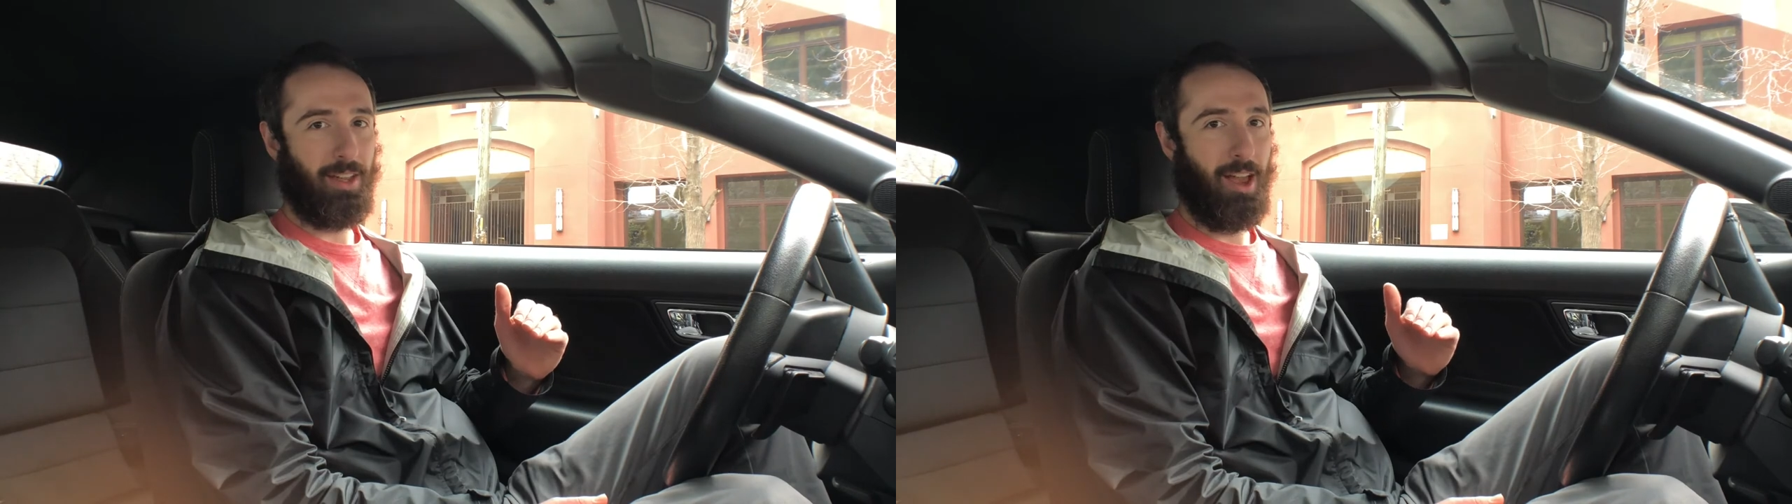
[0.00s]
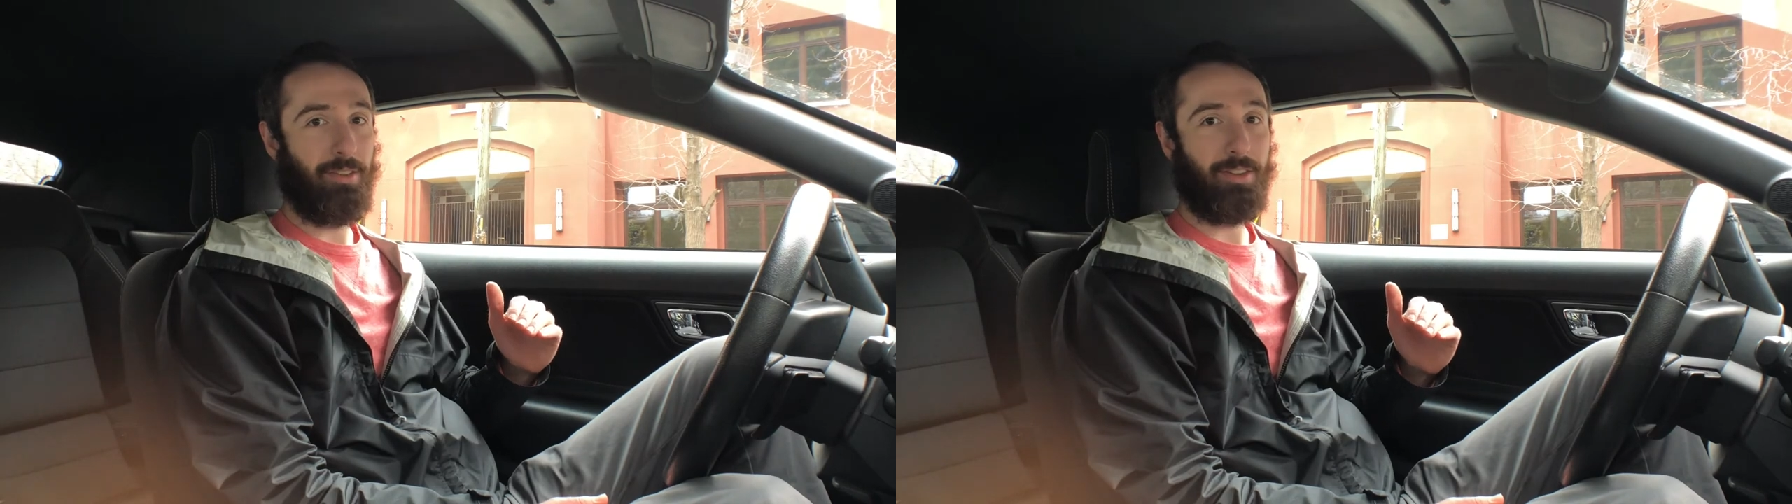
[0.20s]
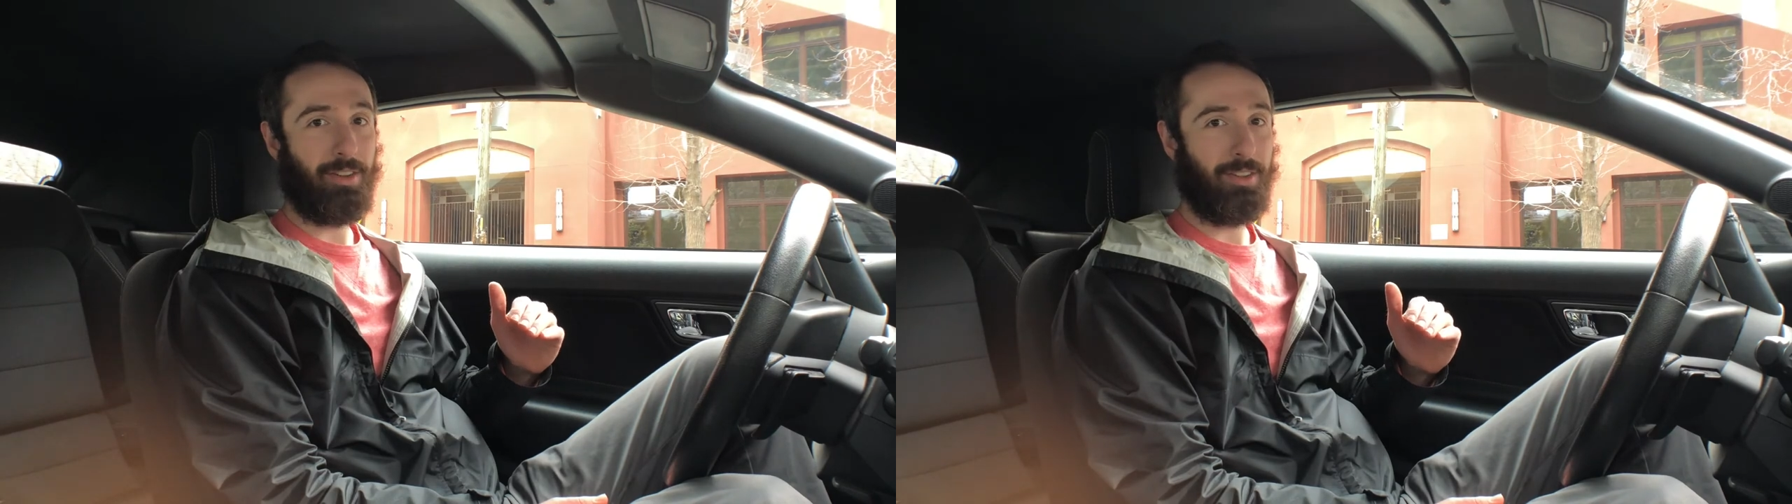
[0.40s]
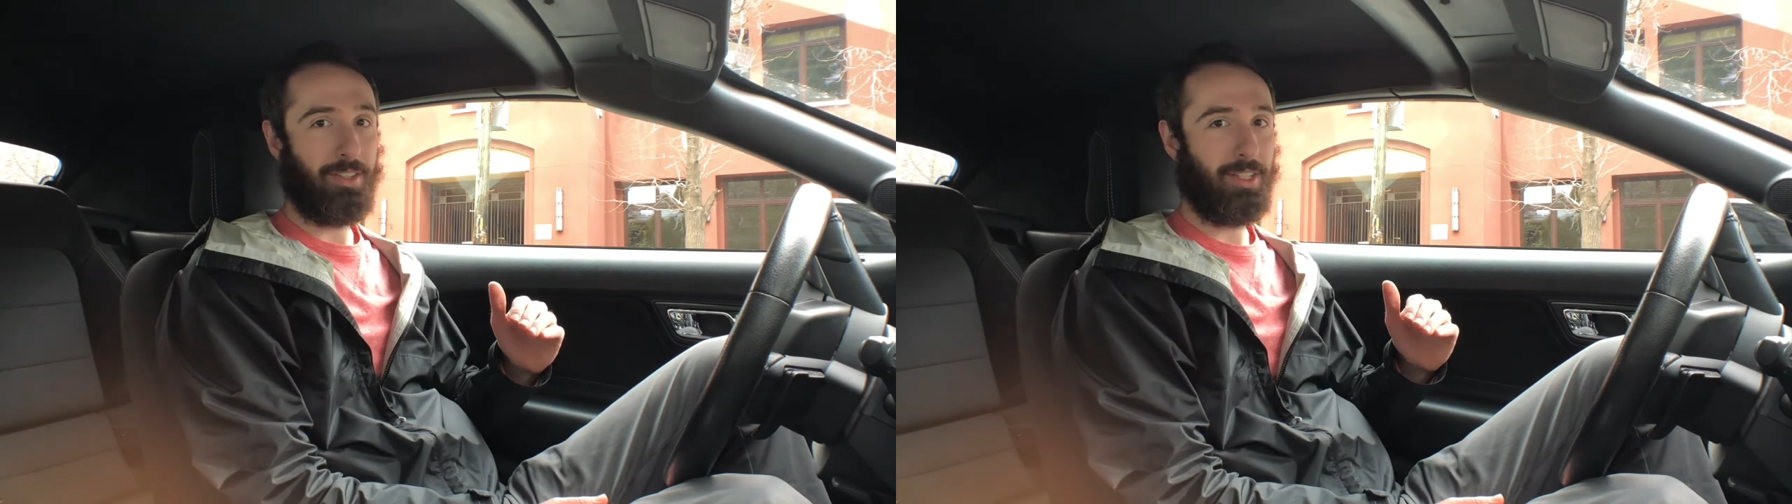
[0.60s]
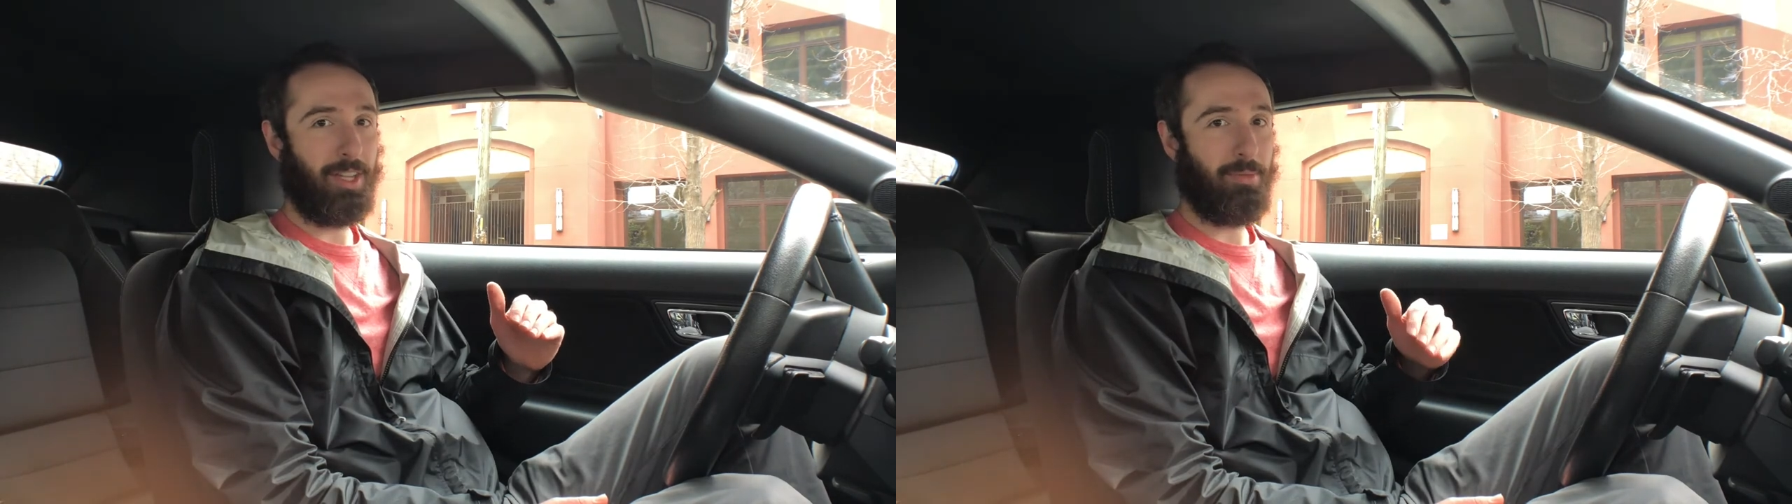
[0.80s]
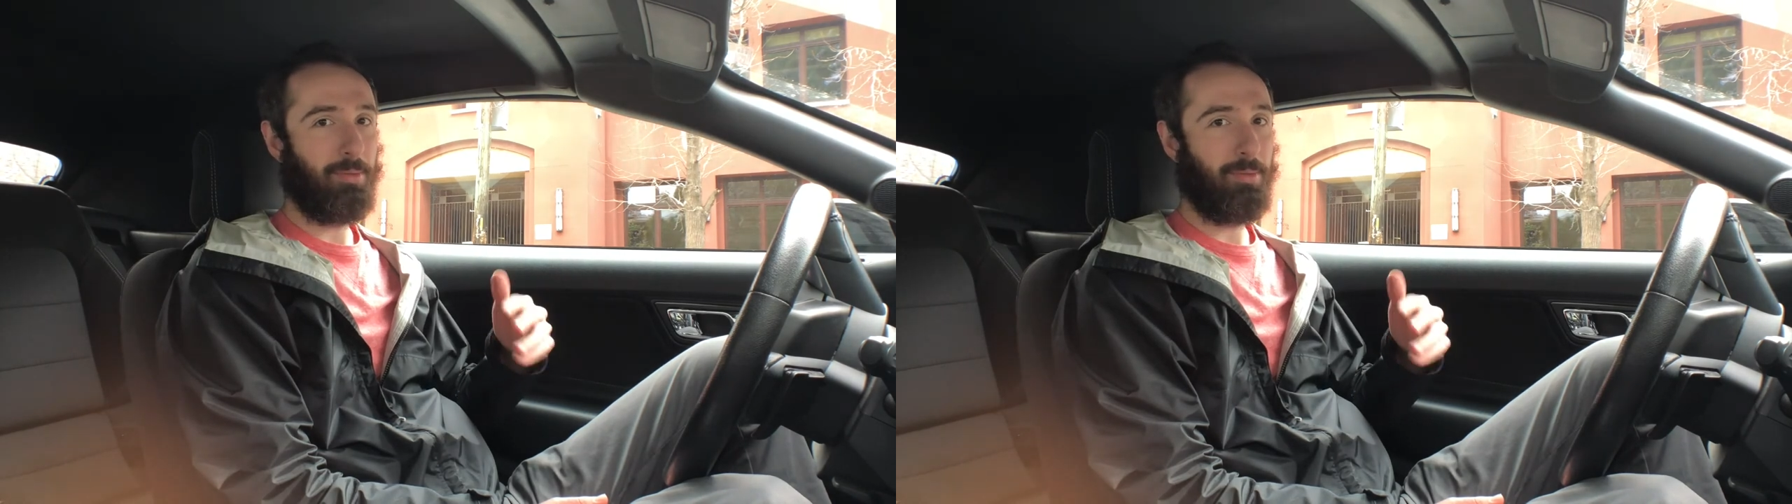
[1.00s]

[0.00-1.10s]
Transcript: after the sip,